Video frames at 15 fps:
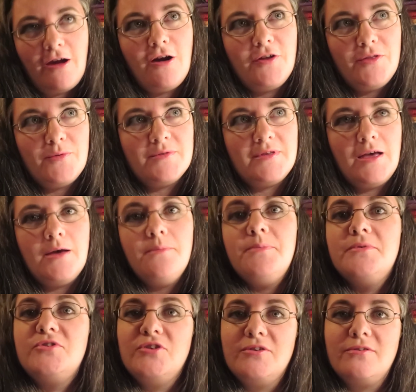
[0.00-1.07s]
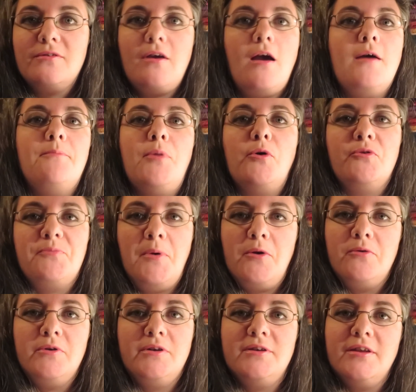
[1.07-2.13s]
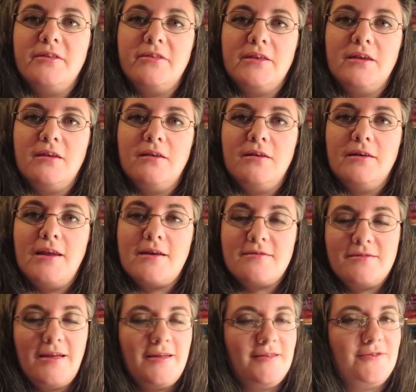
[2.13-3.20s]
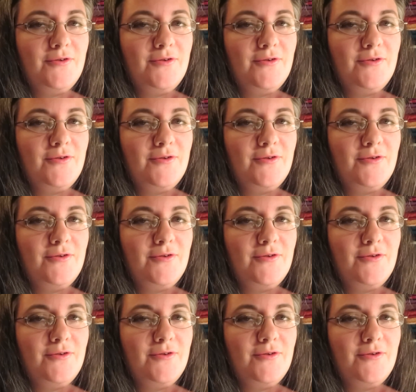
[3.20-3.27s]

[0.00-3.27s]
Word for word: card that was up just got postponed till the next night.